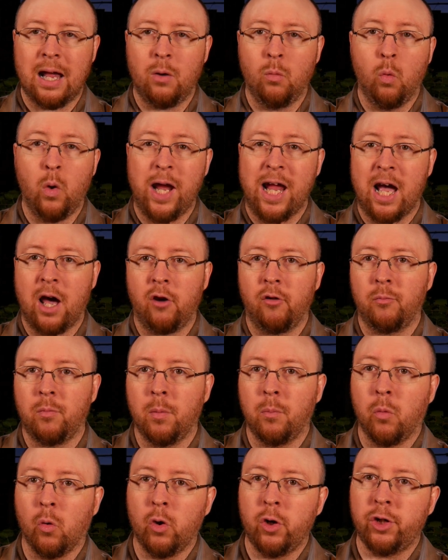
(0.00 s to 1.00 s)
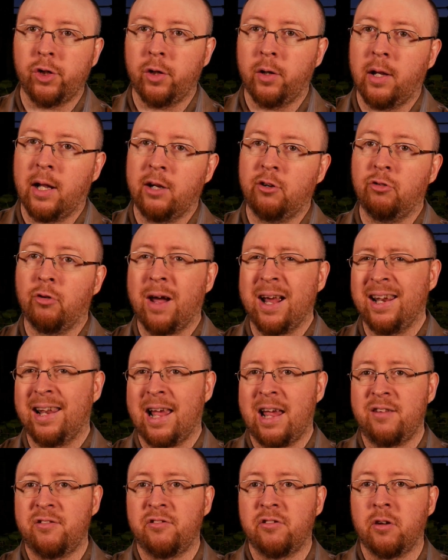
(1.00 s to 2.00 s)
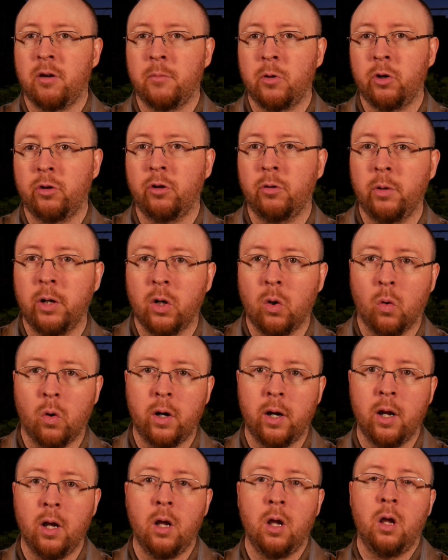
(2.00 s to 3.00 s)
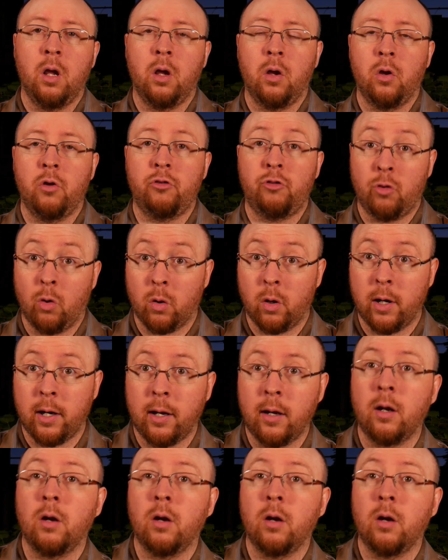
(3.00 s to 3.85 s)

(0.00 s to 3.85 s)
way out of proportion. I tried last summer to record a story